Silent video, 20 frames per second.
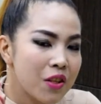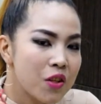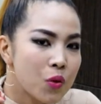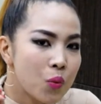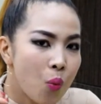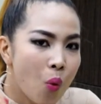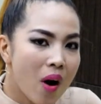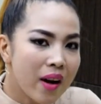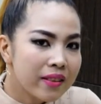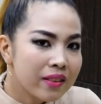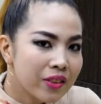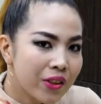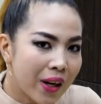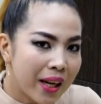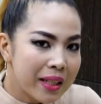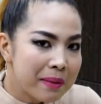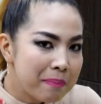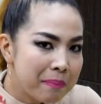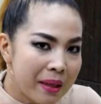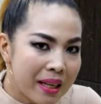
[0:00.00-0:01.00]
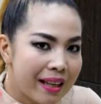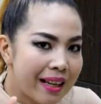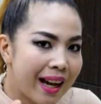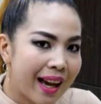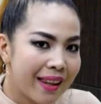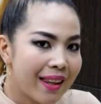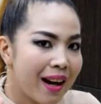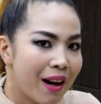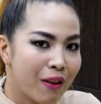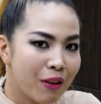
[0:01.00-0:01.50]
There's one great big
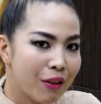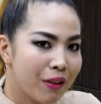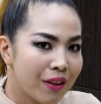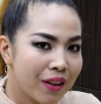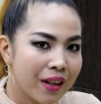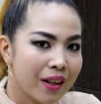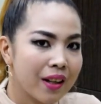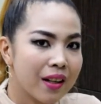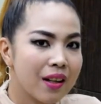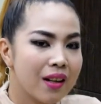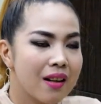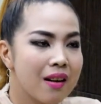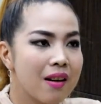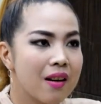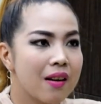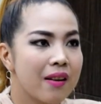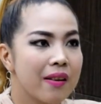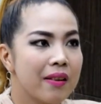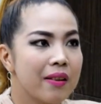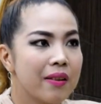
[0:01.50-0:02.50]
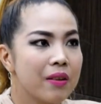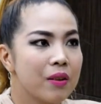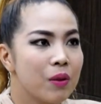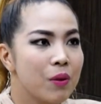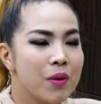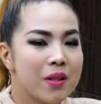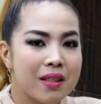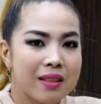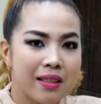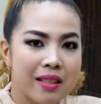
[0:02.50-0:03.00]
guy out there
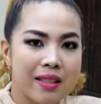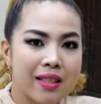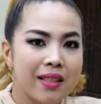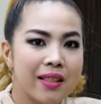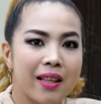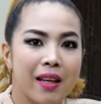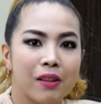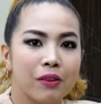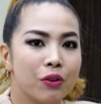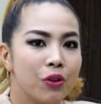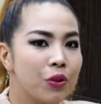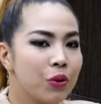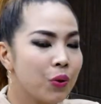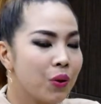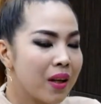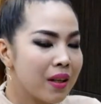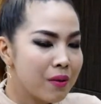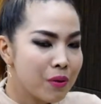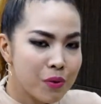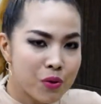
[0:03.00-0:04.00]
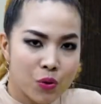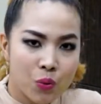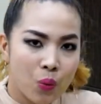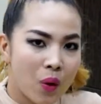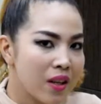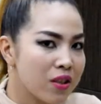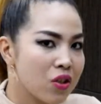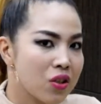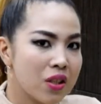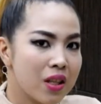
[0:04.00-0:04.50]
who's listening to you and who's
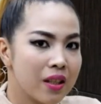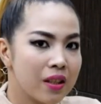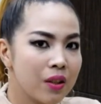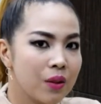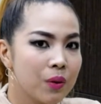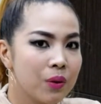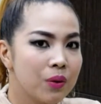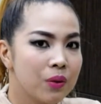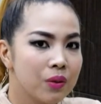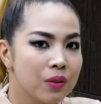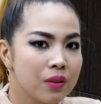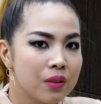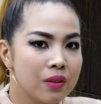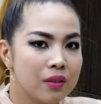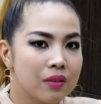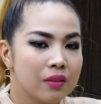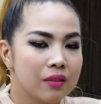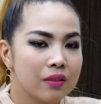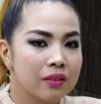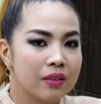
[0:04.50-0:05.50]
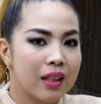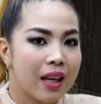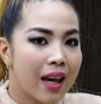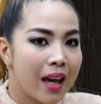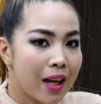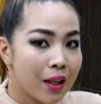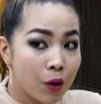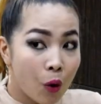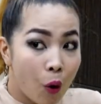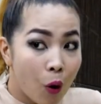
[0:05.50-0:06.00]
watching you.
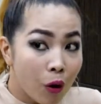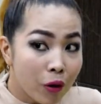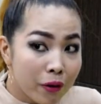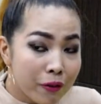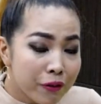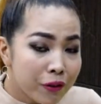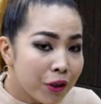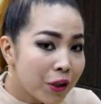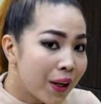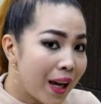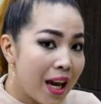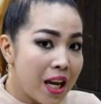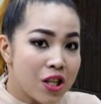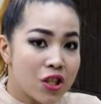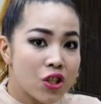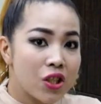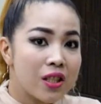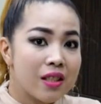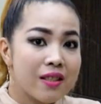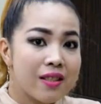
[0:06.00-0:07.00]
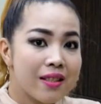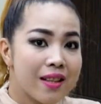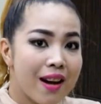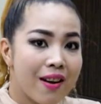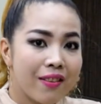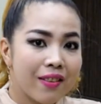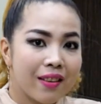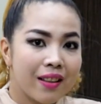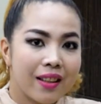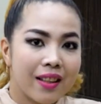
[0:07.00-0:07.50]
And all of your angels
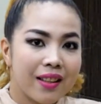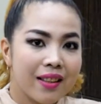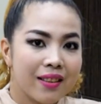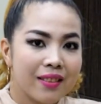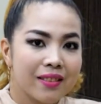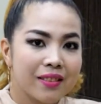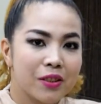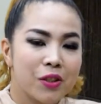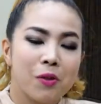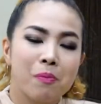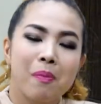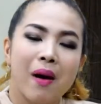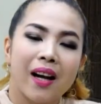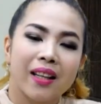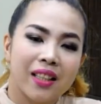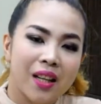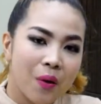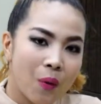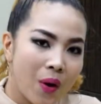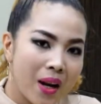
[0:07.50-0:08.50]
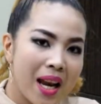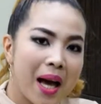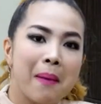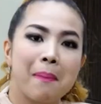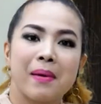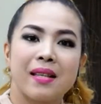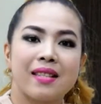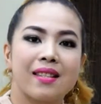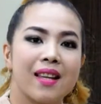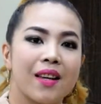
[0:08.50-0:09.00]
out there, yung mga
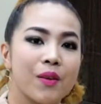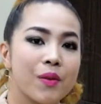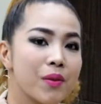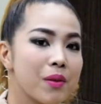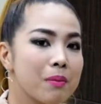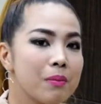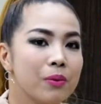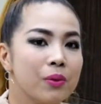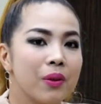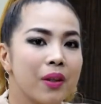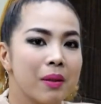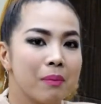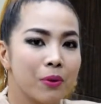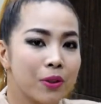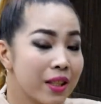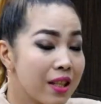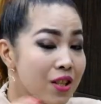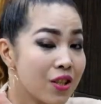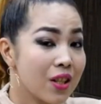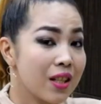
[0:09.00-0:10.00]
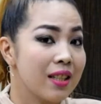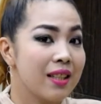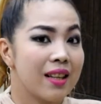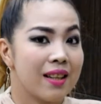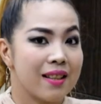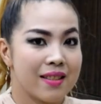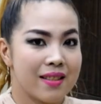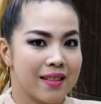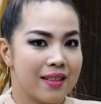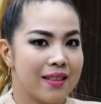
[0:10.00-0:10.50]
nawala man sa'yo sa buhay mo, nandiyan
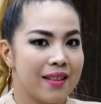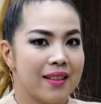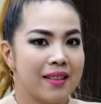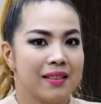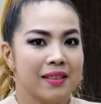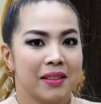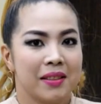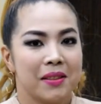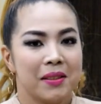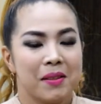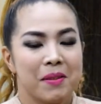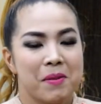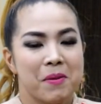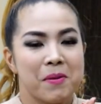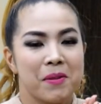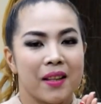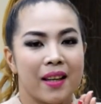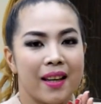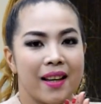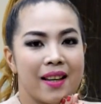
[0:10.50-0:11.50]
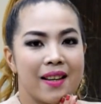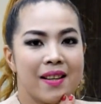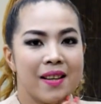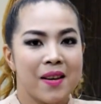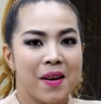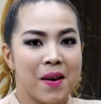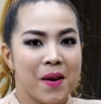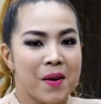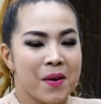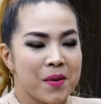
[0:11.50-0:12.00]
lang sila. Okay?
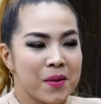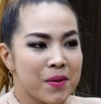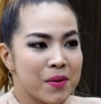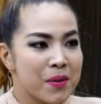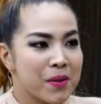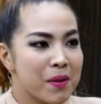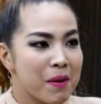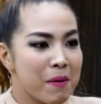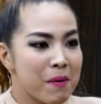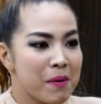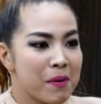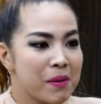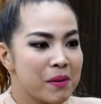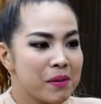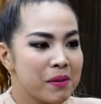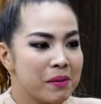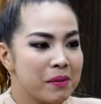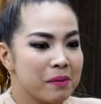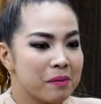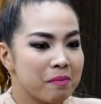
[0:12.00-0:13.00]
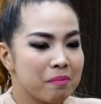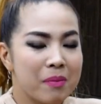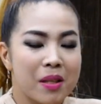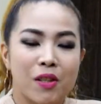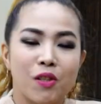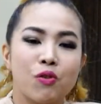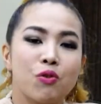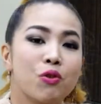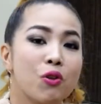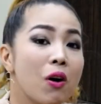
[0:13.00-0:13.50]
So,
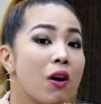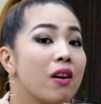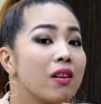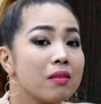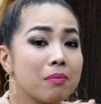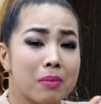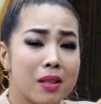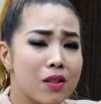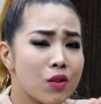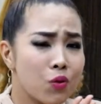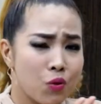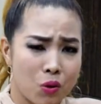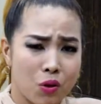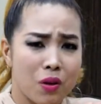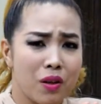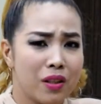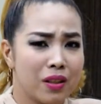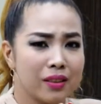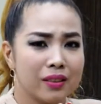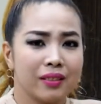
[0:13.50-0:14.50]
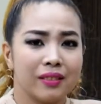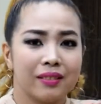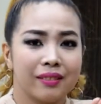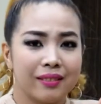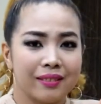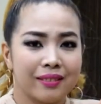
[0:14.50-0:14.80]
be strong. Be strong.